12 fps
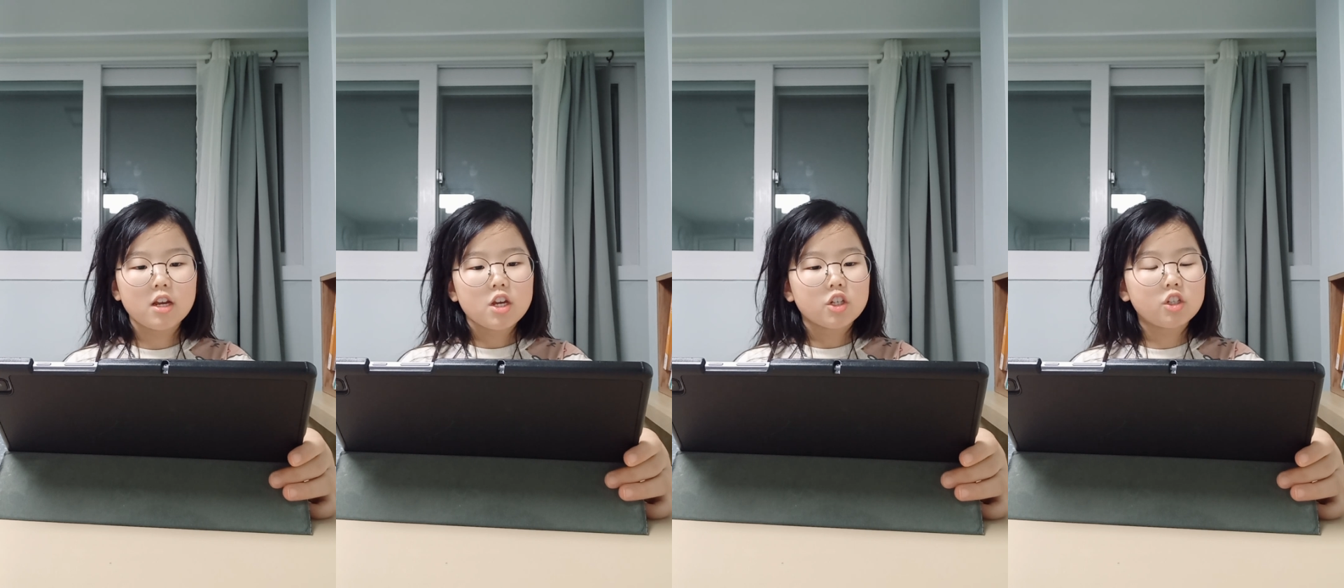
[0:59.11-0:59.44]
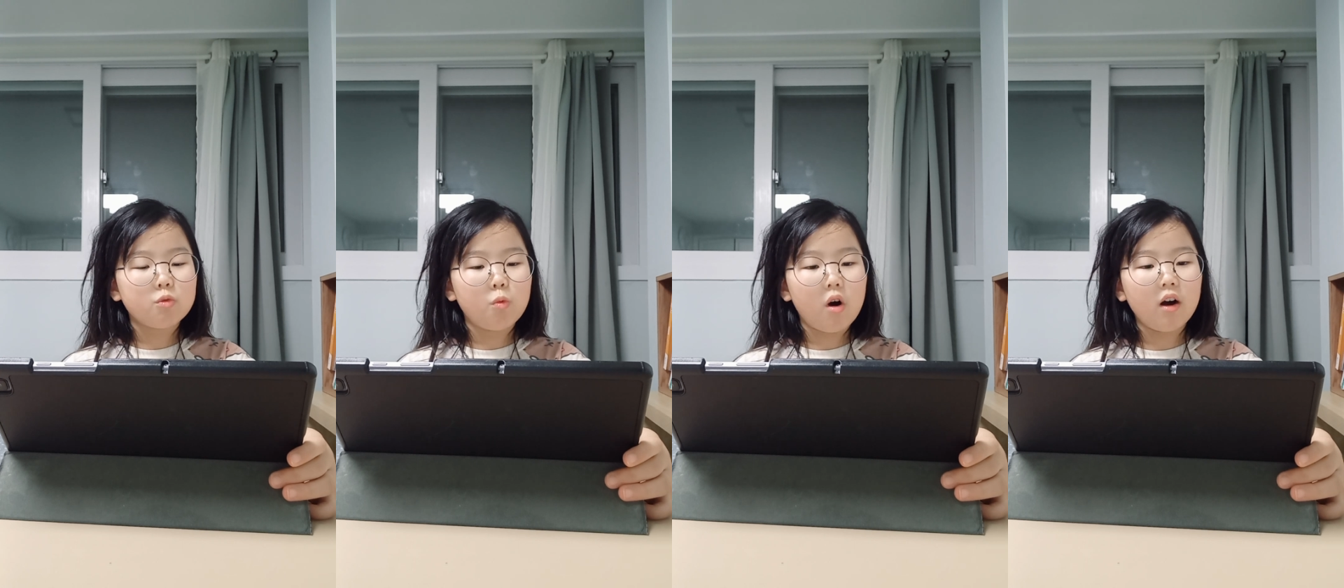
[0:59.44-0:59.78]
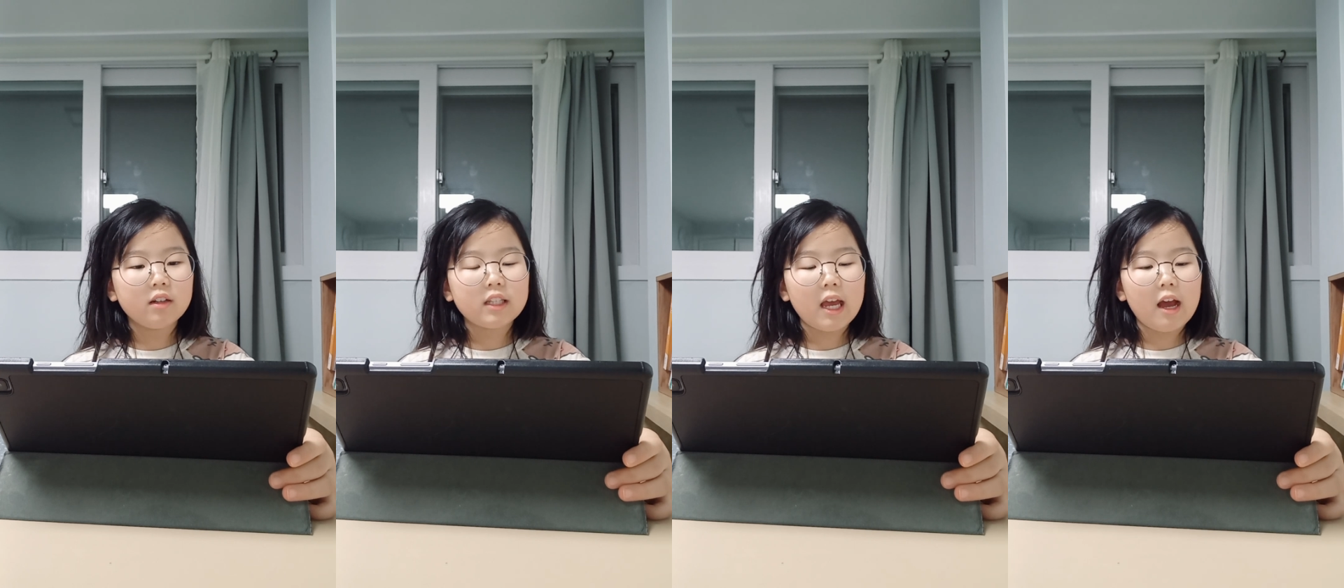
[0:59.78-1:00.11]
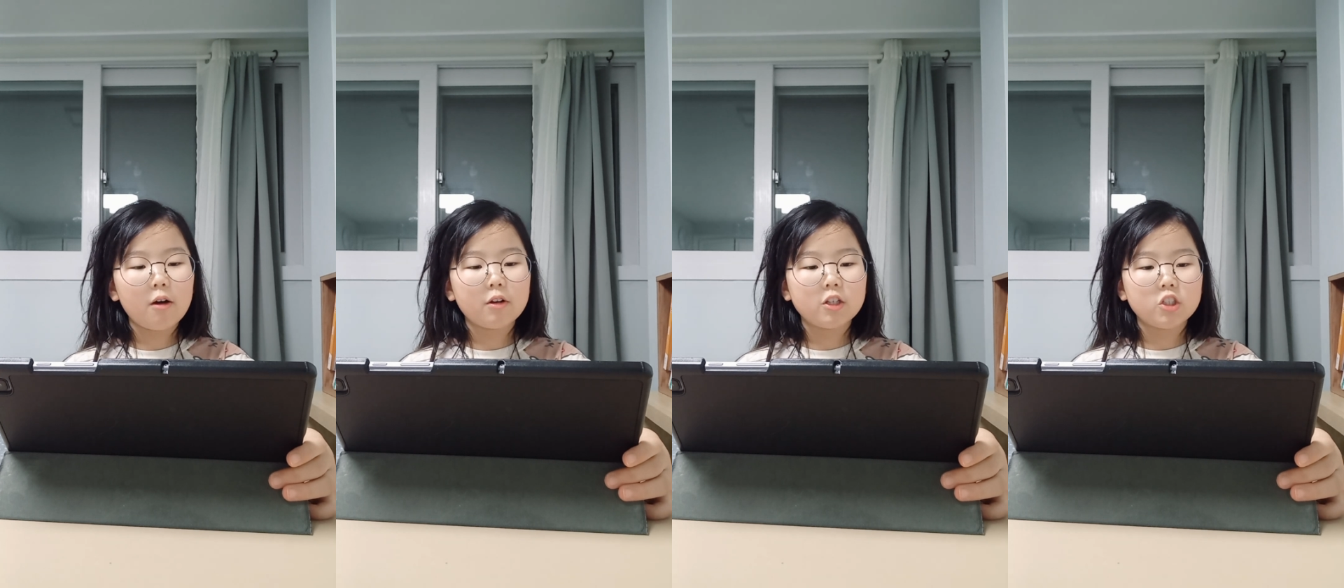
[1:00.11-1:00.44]
She walked
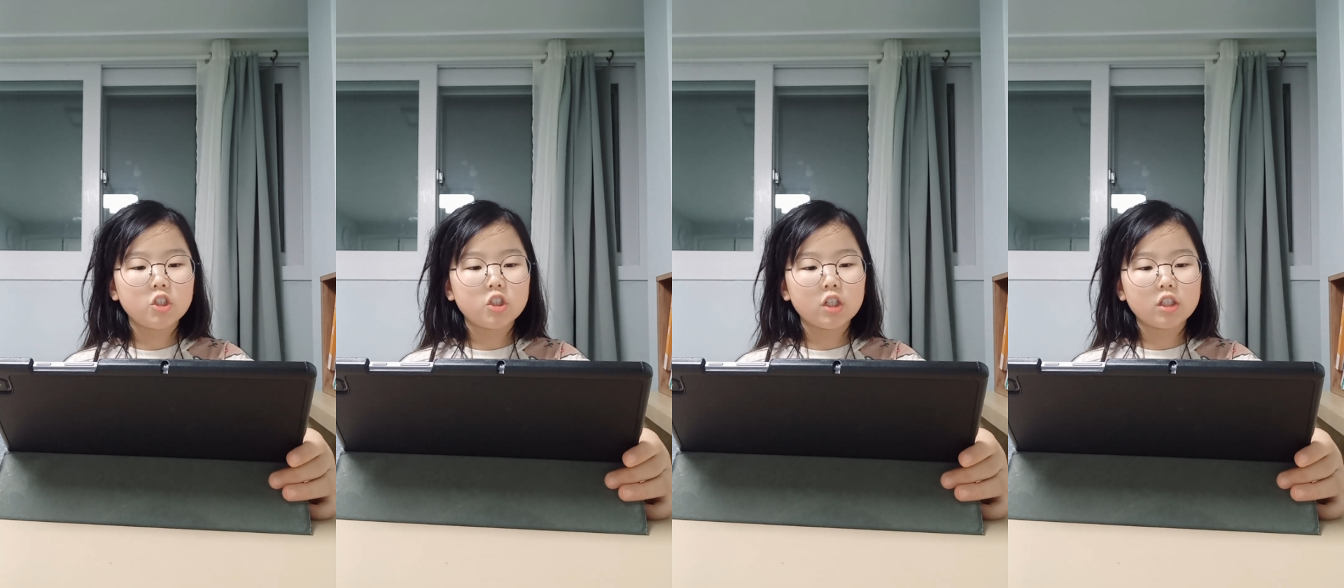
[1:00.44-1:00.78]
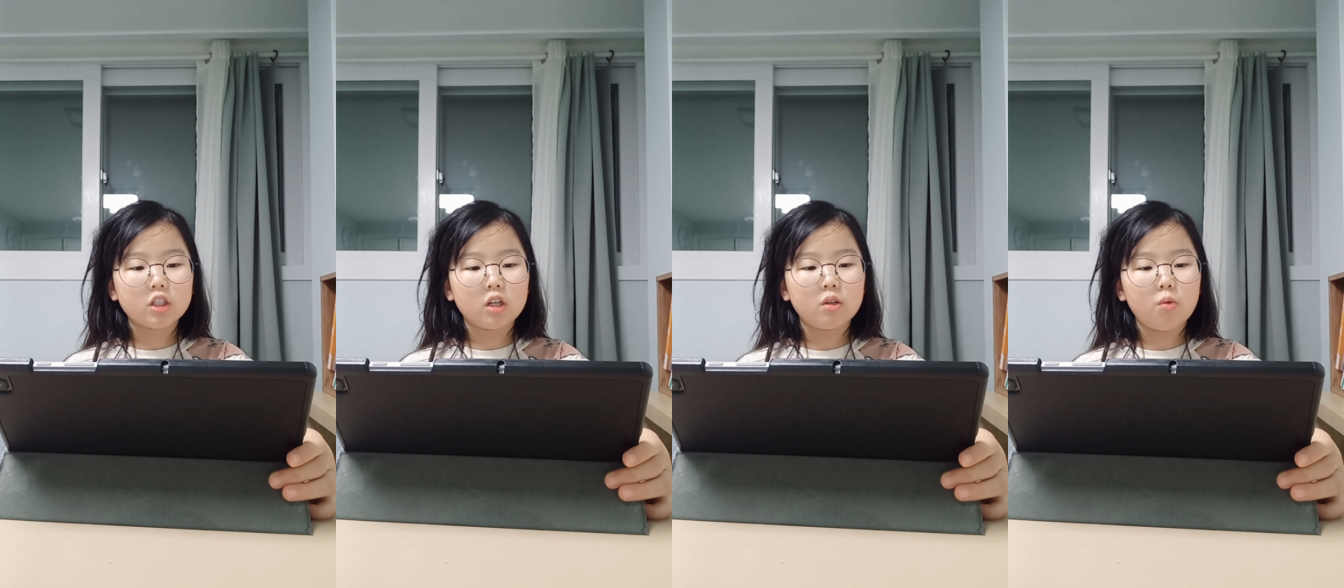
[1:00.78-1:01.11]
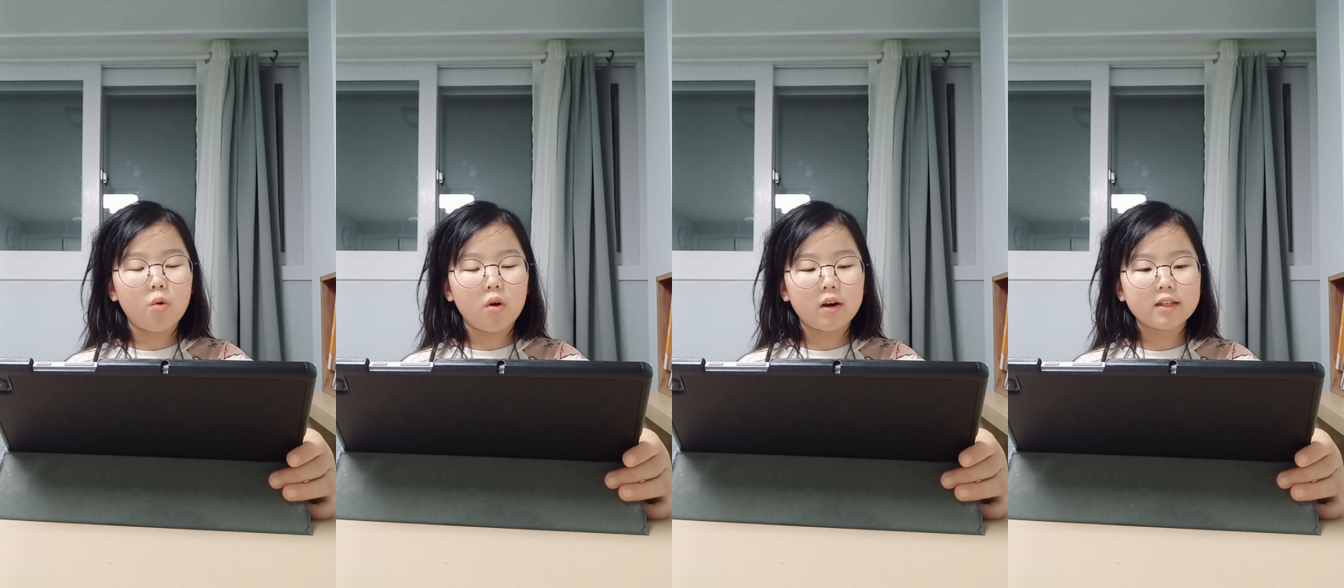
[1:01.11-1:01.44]
out and shut the door.